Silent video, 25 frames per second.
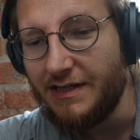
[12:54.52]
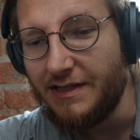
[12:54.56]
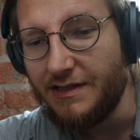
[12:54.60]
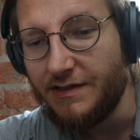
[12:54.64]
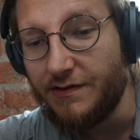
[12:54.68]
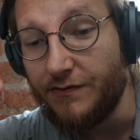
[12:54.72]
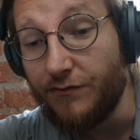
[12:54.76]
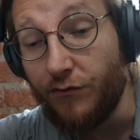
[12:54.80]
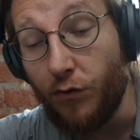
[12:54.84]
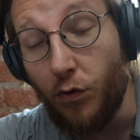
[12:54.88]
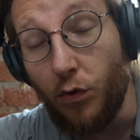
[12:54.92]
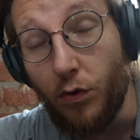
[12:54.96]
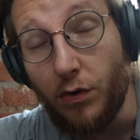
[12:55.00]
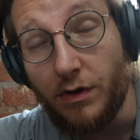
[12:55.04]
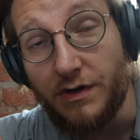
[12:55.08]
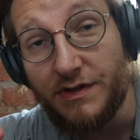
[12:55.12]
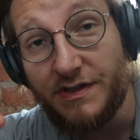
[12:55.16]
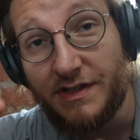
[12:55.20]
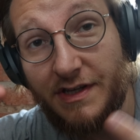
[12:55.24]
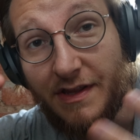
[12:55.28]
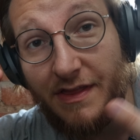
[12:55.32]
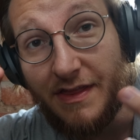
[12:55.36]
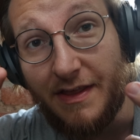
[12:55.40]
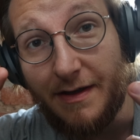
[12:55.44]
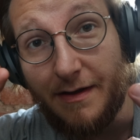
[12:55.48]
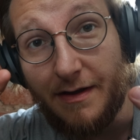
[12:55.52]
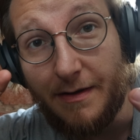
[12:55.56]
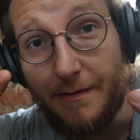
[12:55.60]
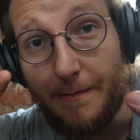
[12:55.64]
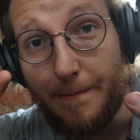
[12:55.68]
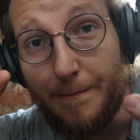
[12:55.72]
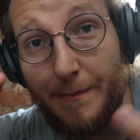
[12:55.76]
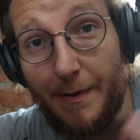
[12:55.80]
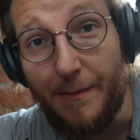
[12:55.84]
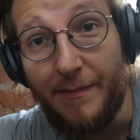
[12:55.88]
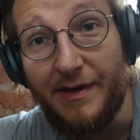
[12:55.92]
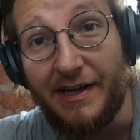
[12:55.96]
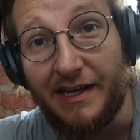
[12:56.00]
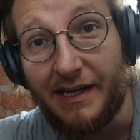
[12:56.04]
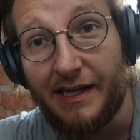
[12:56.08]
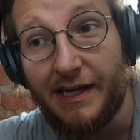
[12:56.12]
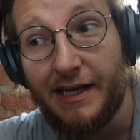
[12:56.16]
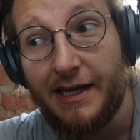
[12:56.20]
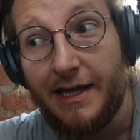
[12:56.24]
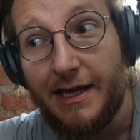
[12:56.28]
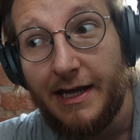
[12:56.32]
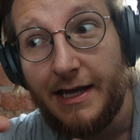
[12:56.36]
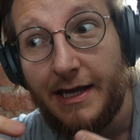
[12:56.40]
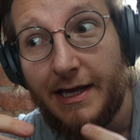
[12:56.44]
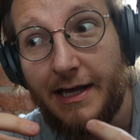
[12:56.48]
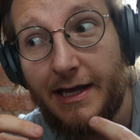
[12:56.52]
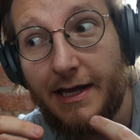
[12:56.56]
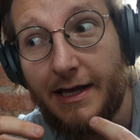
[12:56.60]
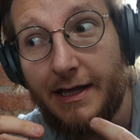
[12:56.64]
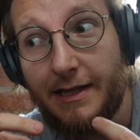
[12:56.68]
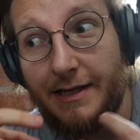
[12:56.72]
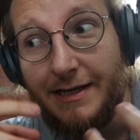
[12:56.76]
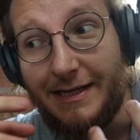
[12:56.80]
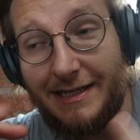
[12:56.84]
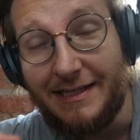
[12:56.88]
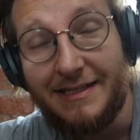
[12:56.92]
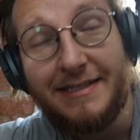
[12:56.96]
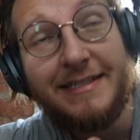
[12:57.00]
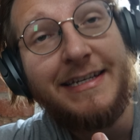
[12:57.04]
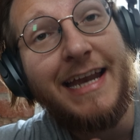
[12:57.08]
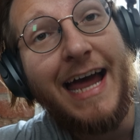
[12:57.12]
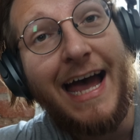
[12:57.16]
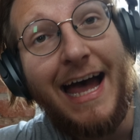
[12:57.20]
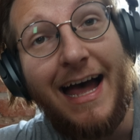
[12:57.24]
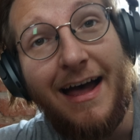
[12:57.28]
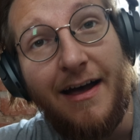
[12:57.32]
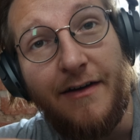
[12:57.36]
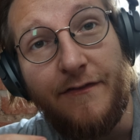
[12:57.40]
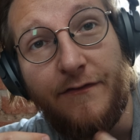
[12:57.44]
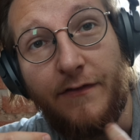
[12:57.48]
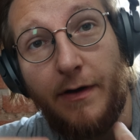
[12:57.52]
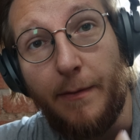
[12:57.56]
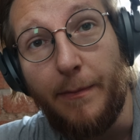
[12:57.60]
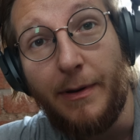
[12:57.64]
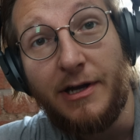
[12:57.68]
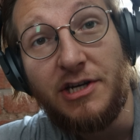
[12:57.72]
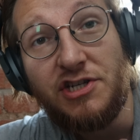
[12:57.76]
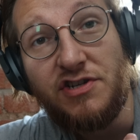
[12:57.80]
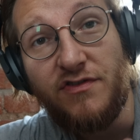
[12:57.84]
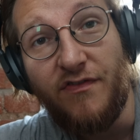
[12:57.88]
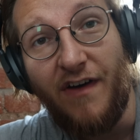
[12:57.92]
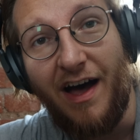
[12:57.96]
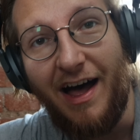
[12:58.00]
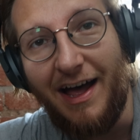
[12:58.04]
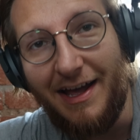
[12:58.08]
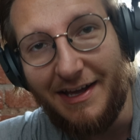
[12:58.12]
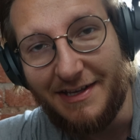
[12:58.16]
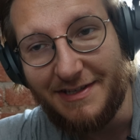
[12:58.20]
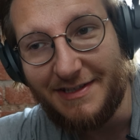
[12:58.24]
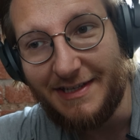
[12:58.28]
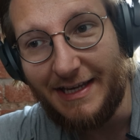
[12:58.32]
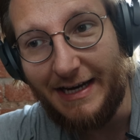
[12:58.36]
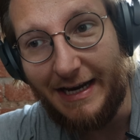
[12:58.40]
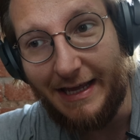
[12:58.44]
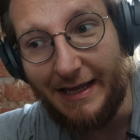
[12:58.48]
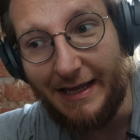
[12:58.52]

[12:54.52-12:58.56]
is, of course, the mimic needs to have a bunch of eyes in